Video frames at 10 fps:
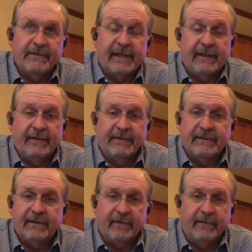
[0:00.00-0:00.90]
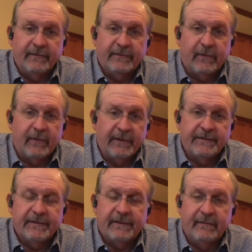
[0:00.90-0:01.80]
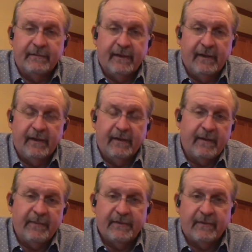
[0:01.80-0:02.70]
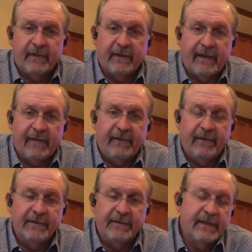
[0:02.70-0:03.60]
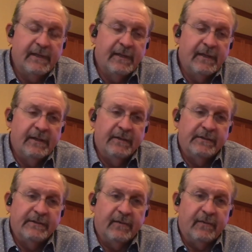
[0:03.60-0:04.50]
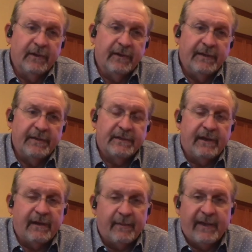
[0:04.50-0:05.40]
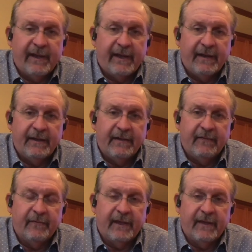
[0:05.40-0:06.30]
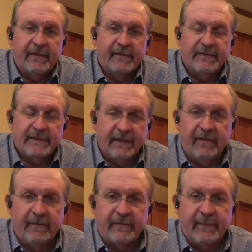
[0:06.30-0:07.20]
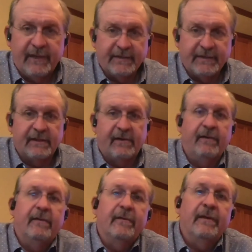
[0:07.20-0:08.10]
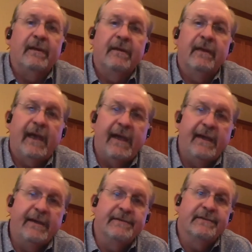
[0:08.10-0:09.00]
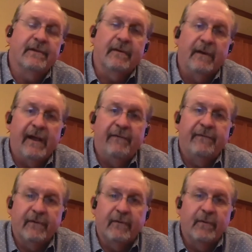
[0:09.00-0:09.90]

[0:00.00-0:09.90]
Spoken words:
stainless steel toilets, combi toilet lab units. So really, it's not a bad idea for that cell to be installed as or after the